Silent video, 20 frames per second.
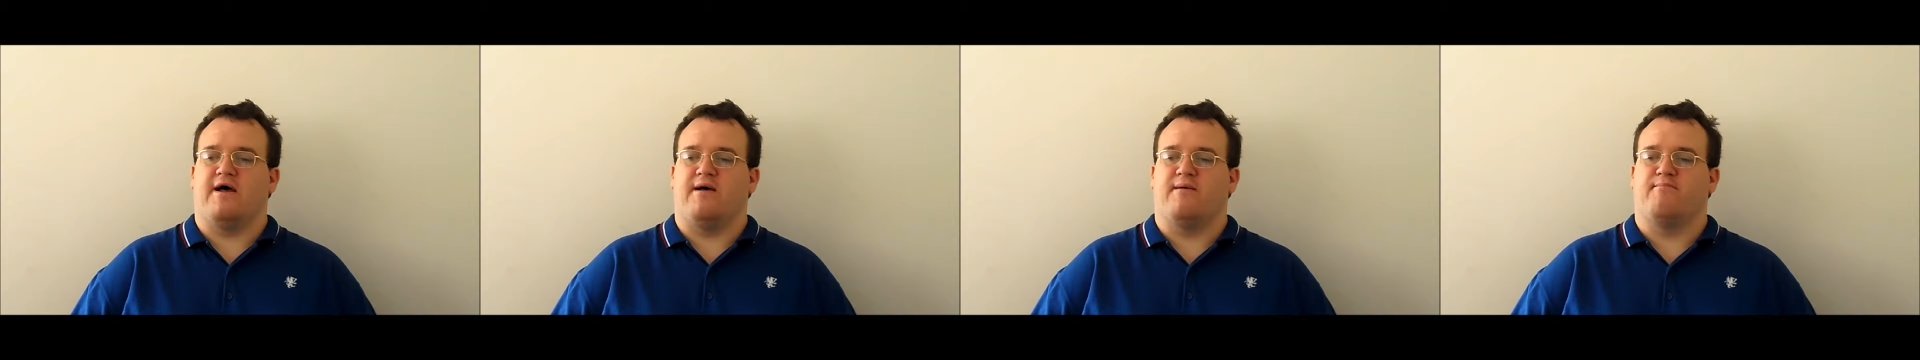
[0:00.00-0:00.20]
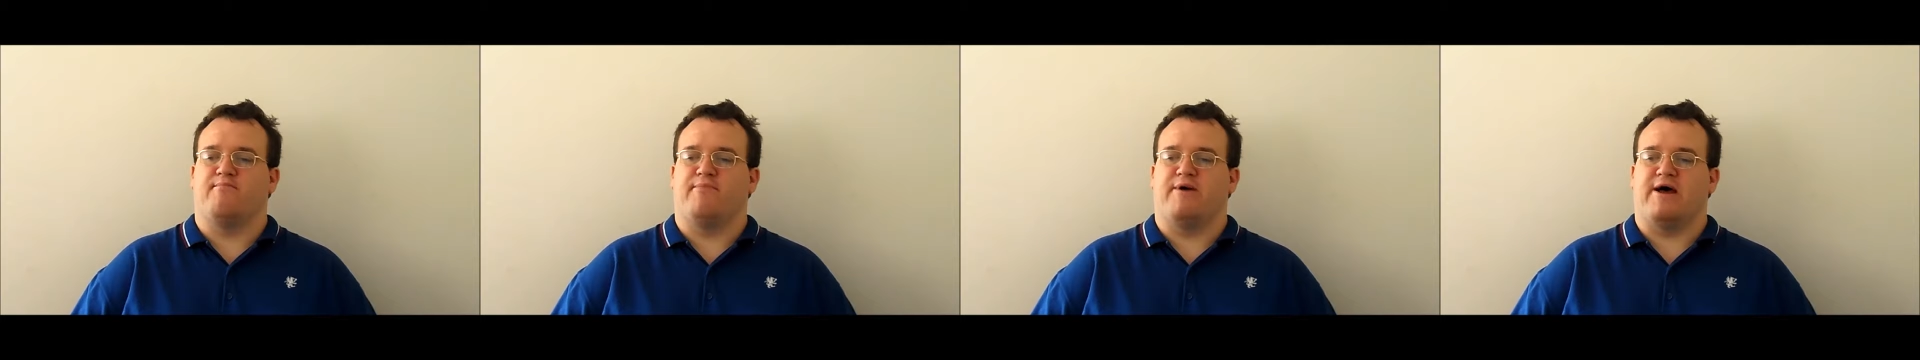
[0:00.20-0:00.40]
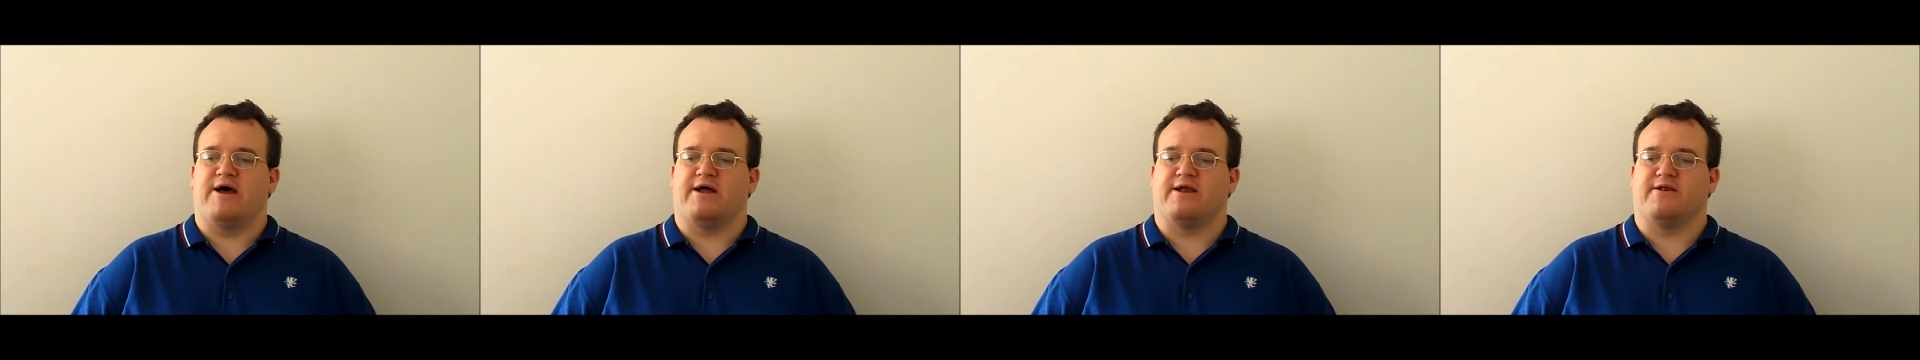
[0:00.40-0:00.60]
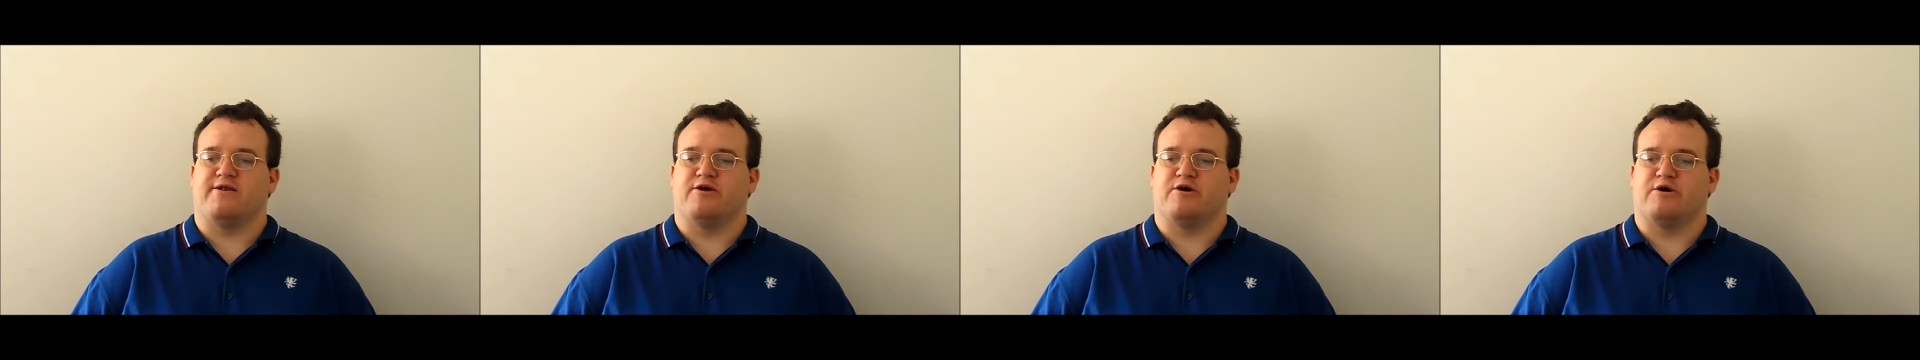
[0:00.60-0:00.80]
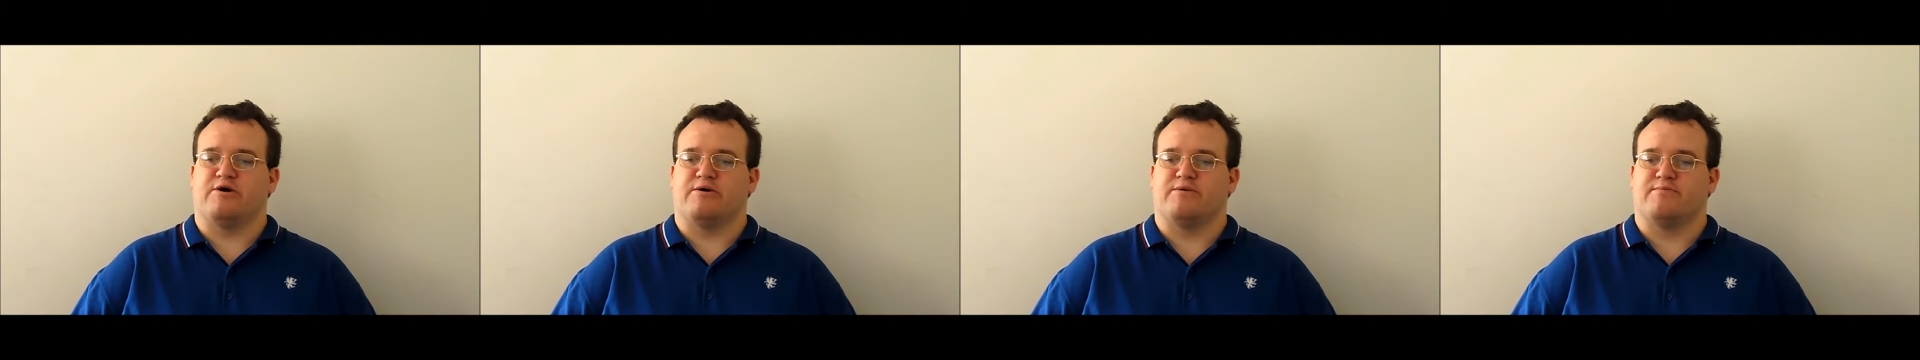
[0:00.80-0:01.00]
and
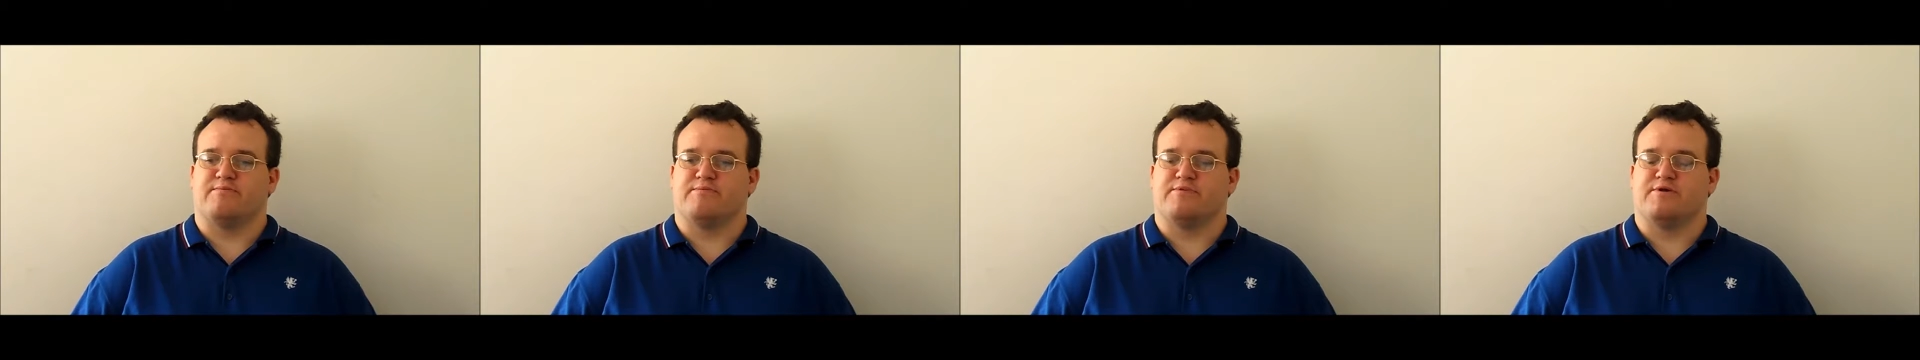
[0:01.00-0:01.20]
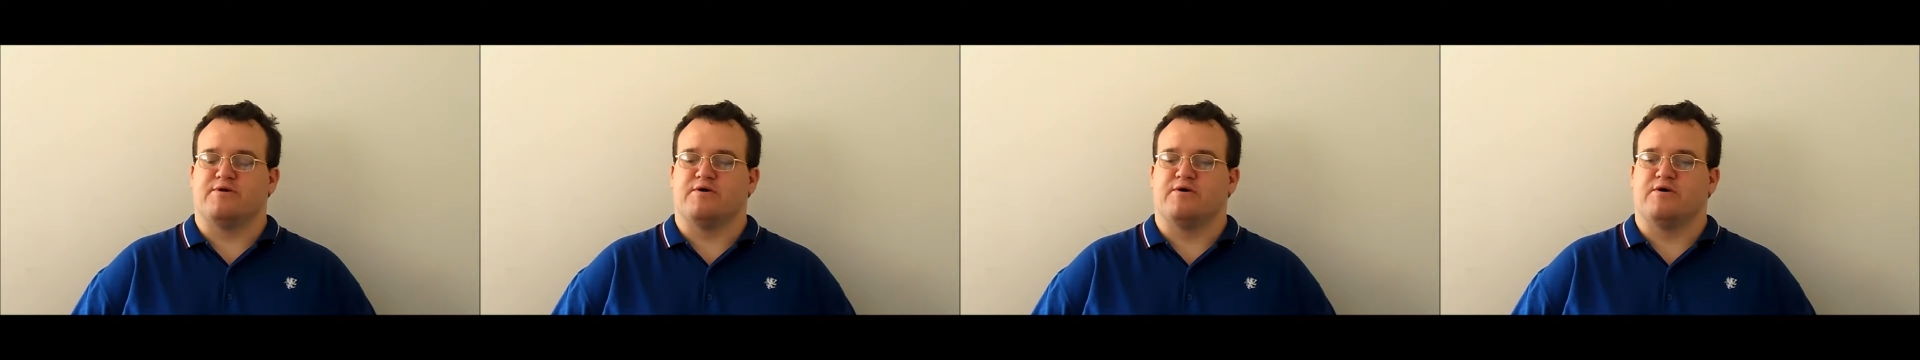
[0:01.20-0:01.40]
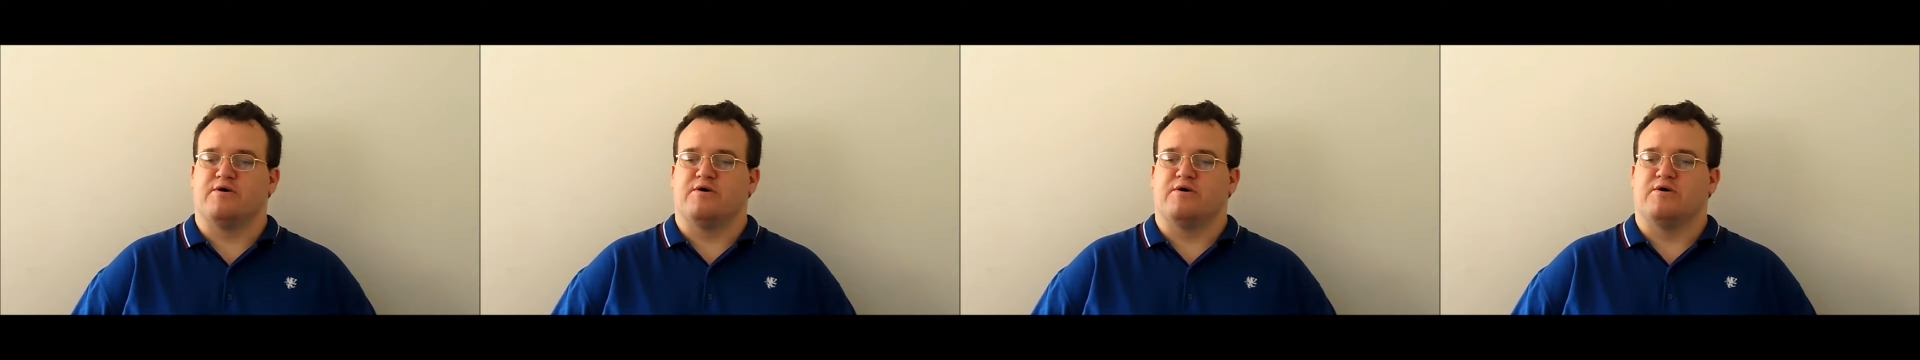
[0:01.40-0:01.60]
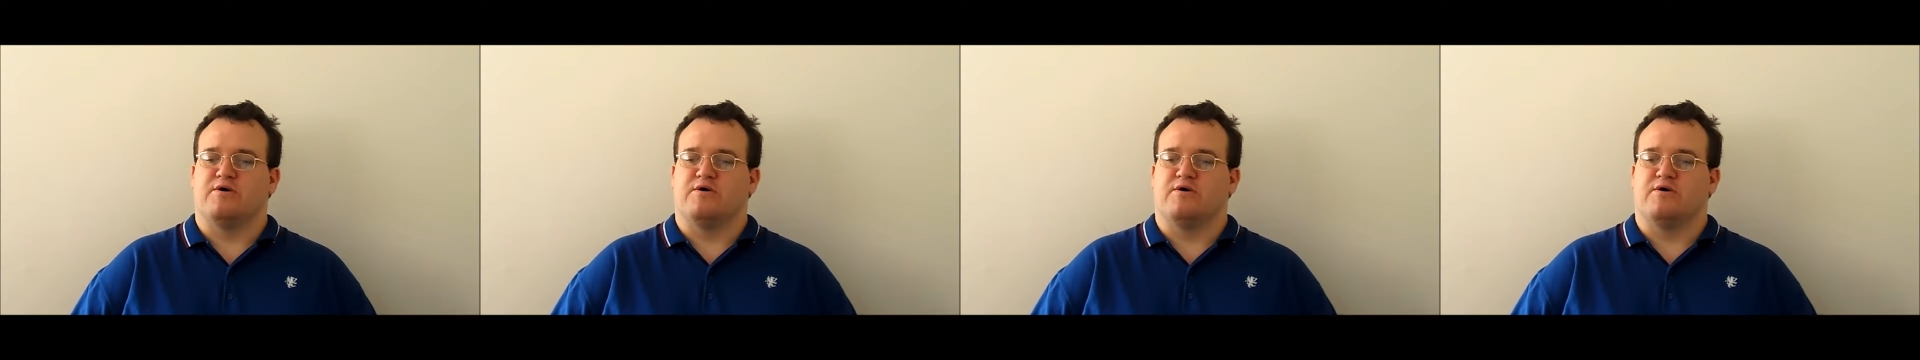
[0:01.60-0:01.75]
bad times